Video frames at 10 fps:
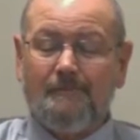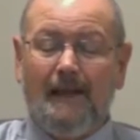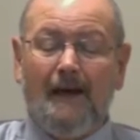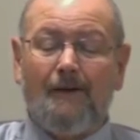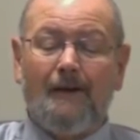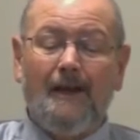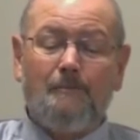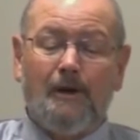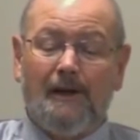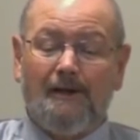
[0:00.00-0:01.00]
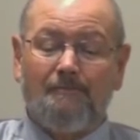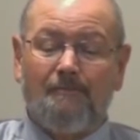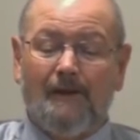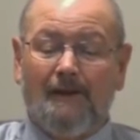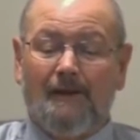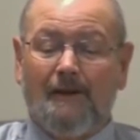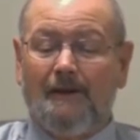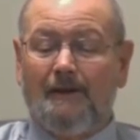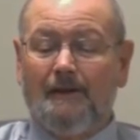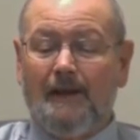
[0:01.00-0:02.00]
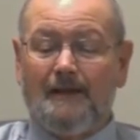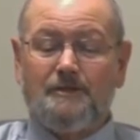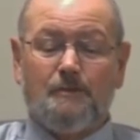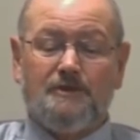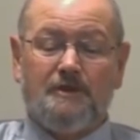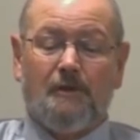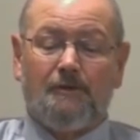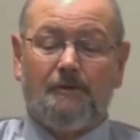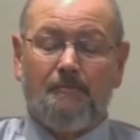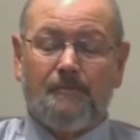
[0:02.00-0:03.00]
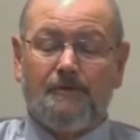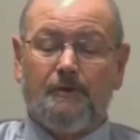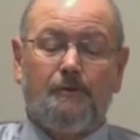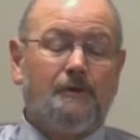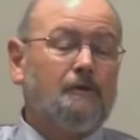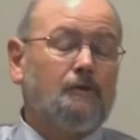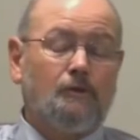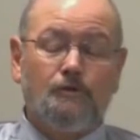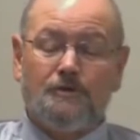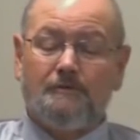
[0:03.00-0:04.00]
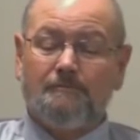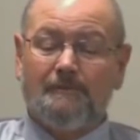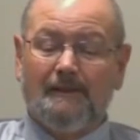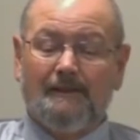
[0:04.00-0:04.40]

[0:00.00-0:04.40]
Now, Abraham, as a result, though the conclusion,